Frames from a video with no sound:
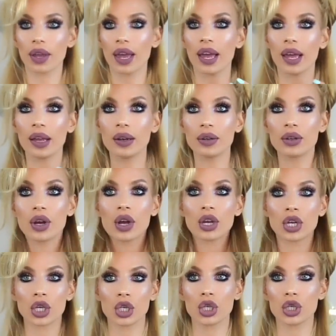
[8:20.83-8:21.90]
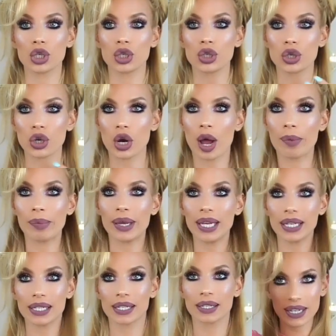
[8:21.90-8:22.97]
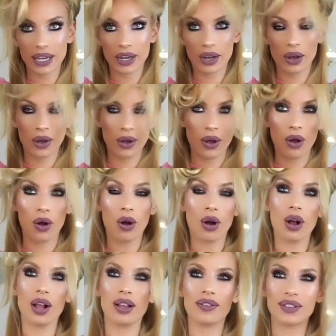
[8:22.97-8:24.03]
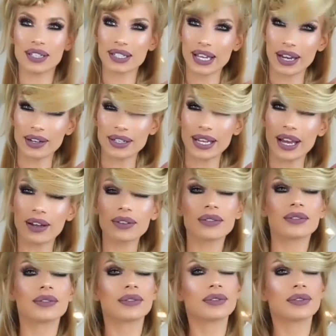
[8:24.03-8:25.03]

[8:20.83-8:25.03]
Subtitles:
And drop it. Take all of this hair down.